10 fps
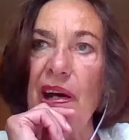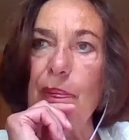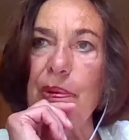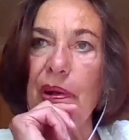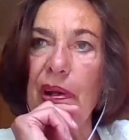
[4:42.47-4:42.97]

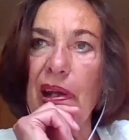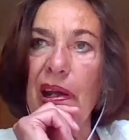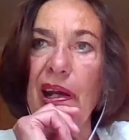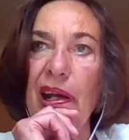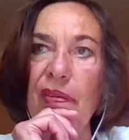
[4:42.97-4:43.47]
up
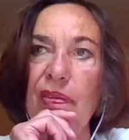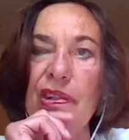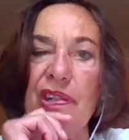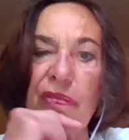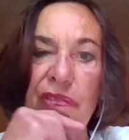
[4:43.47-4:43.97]
in a
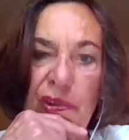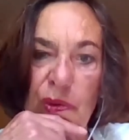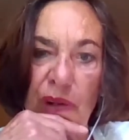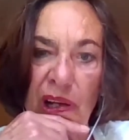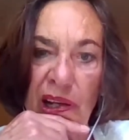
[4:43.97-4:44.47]
very
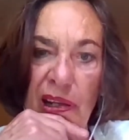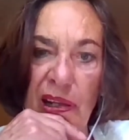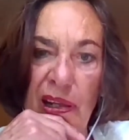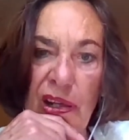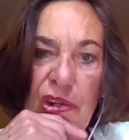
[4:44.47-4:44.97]
different way.
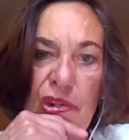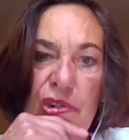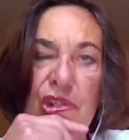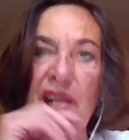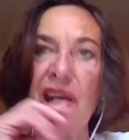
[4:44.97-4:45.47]

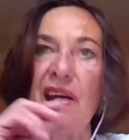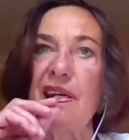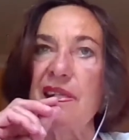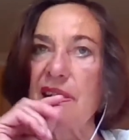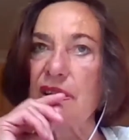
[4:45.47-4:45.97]
She
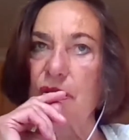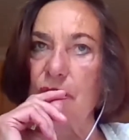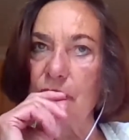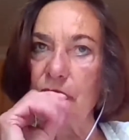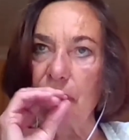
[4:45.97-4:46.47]
has
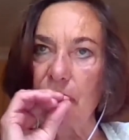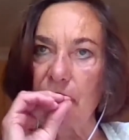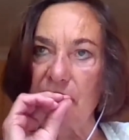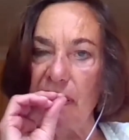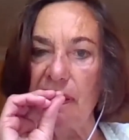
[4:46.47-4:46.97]
to
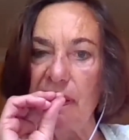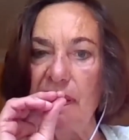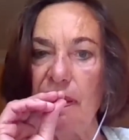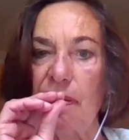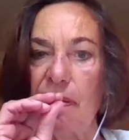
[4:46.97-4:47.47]
take
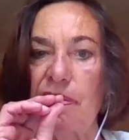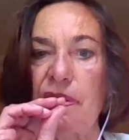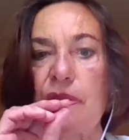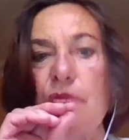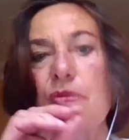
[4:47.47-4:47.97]
care of
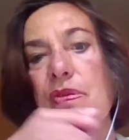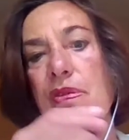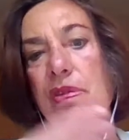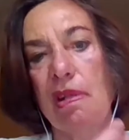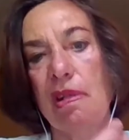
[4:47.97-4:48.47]
the
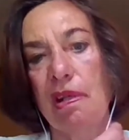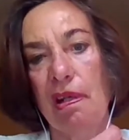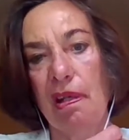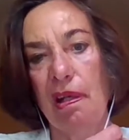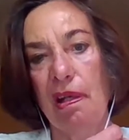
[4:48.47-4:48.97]
use
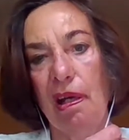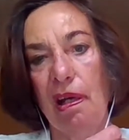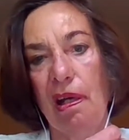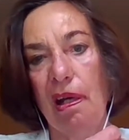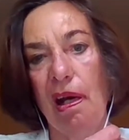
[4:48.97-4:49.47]

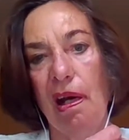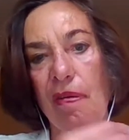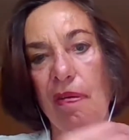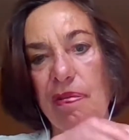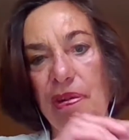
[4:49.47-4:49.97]

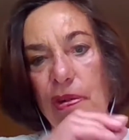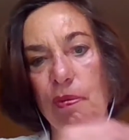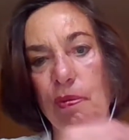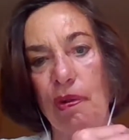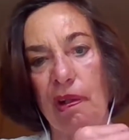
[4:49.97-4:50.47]
of
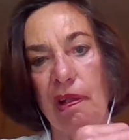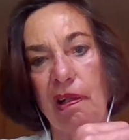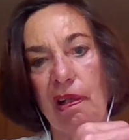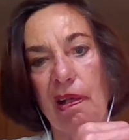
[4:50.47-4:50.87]
her work.